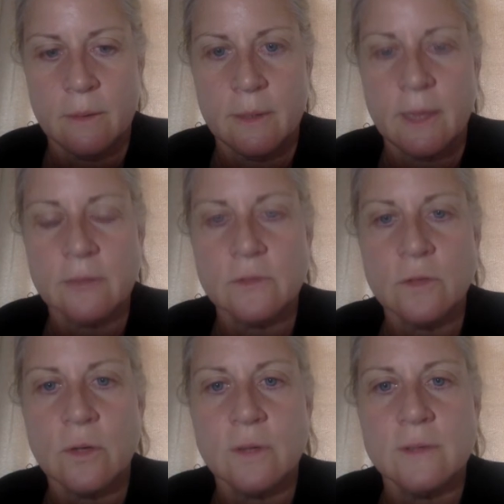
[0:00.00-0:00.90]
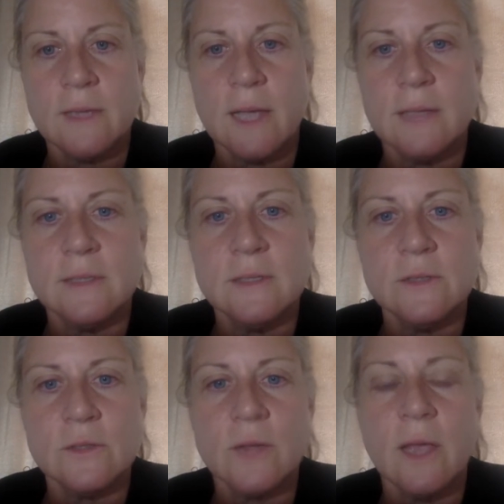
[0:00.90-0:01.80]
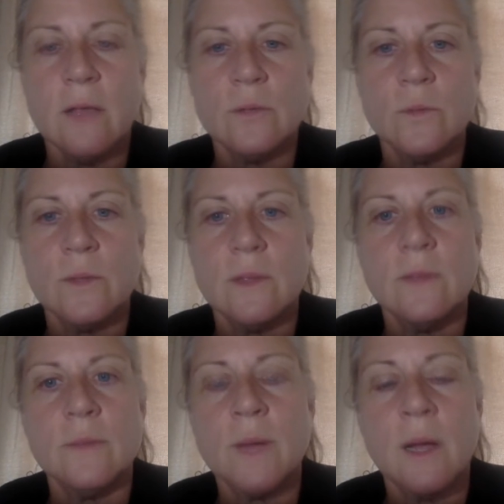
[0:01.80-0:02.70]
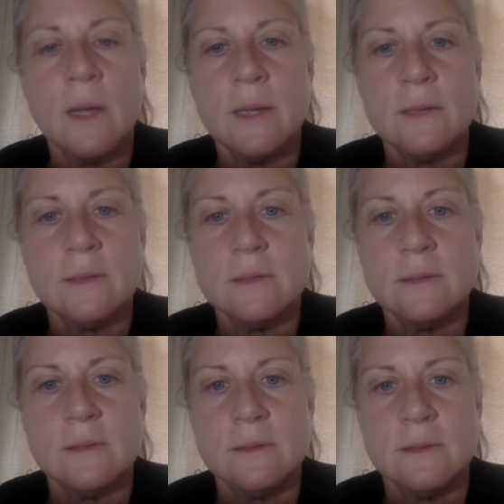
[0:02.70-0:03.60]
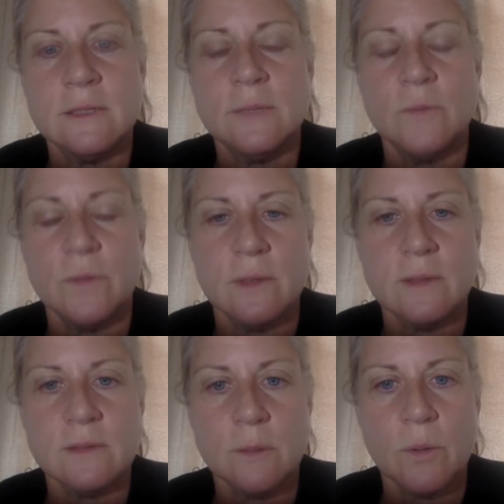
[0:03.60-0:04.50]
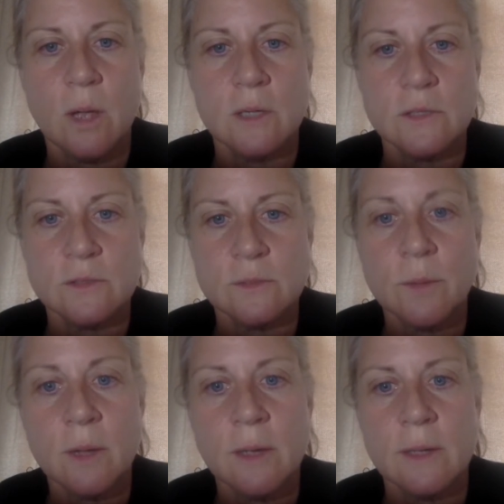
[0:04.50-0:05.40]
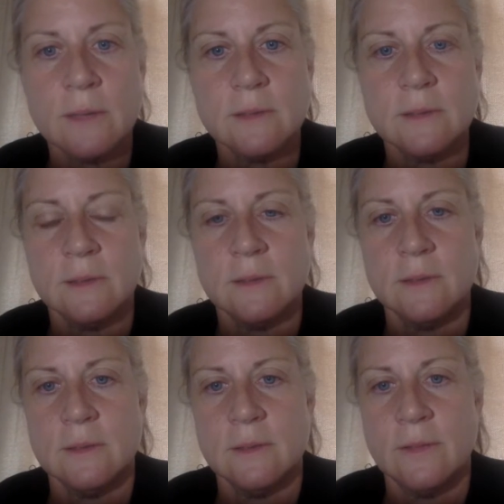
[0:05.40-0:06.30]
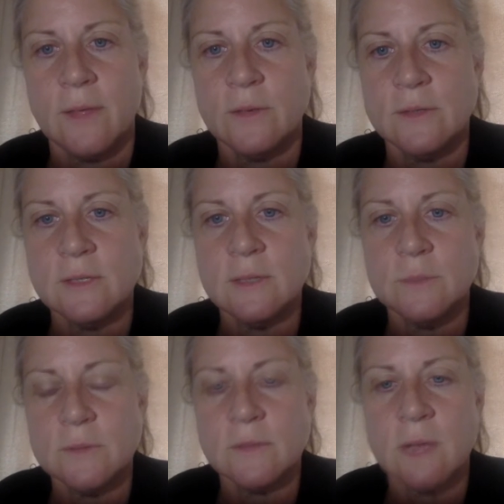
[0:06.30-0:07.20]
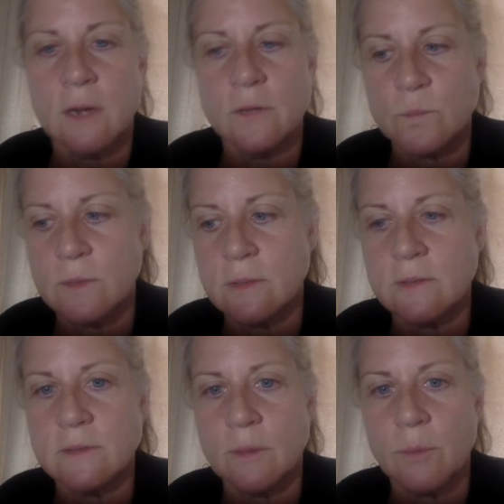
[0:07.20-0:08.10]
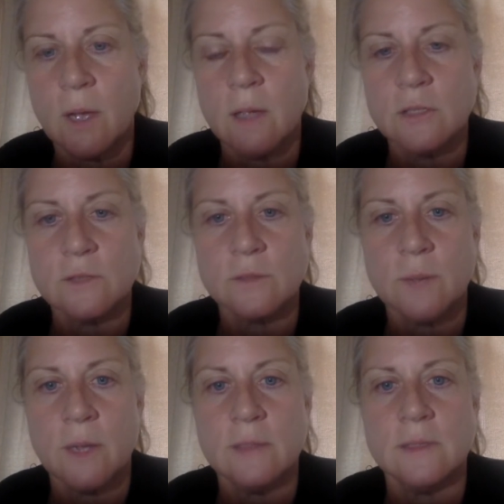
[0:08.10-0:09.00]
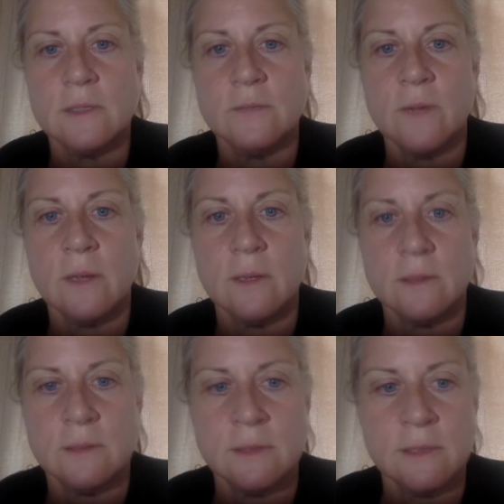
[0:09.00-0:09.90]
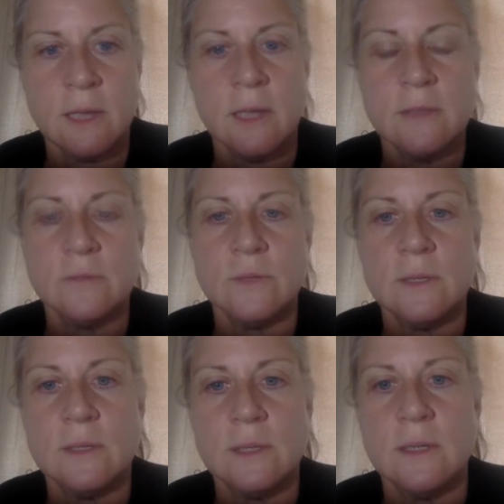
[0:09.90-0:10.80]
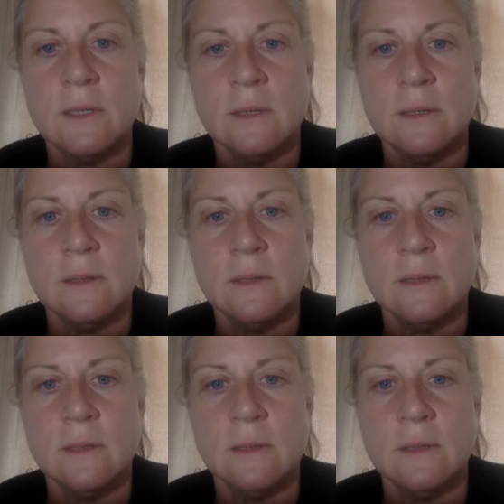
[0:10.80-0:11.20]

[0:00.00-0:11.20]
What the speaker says: Yet as long as the ideas are held within the mind, deep within the subconscious mind, those deep desires within the subconscious mind to deny divinity,